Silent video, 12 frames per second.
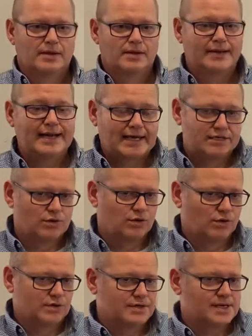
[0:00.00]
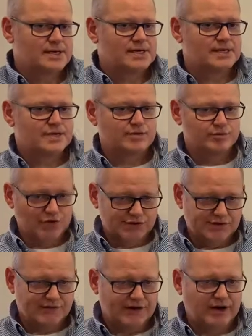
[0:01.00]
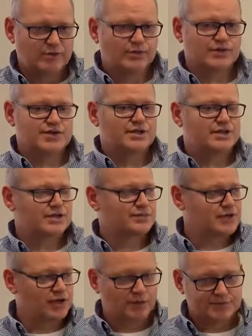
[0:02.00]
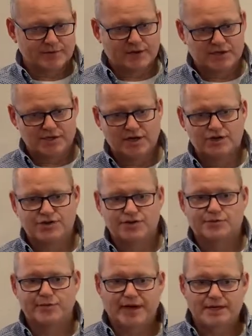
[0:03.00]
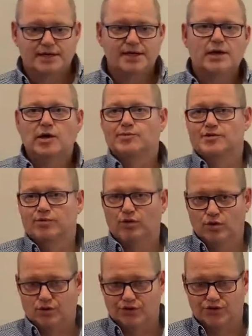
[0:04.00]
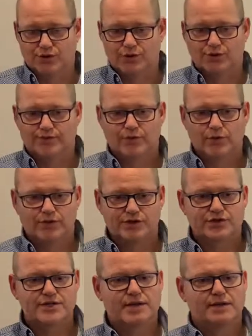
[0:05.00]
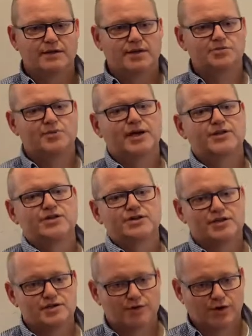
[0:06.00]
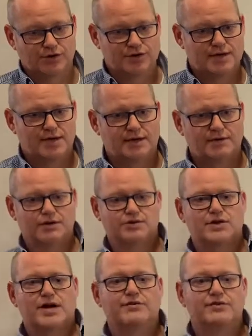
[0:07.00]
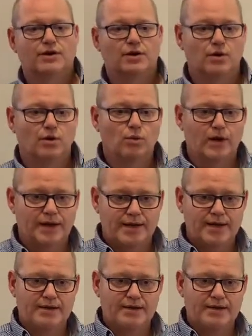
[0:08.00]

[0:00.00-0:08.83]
The next course is multivariable systems and optimizations, basically optimal control. What you see in this picture is a motorcycle driving along a way.